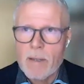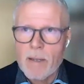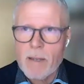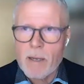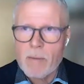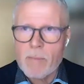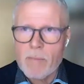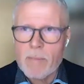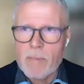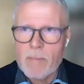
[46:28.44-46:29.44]
and
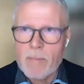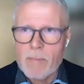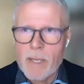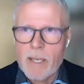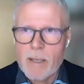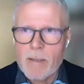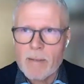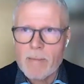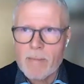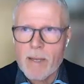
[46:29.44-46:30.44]
I'm
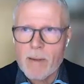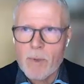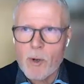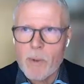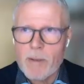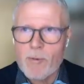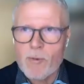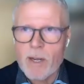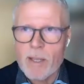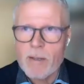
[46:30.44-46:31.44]
going
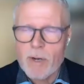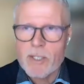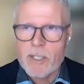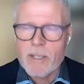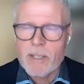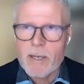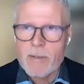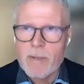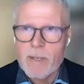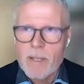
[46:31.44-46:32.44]
really crazy
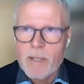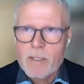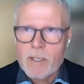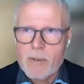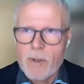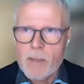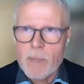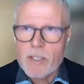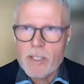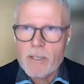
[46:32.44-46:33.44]
now. So
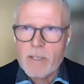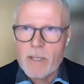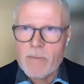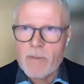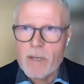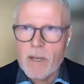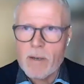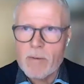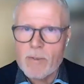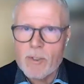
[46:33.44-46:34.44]
imagine that we
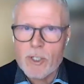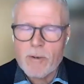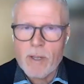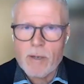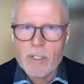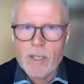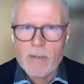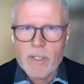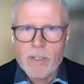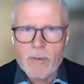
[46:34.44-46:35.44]
now shooting
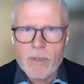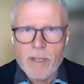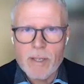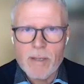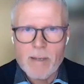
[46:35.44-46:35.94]
ourselves into the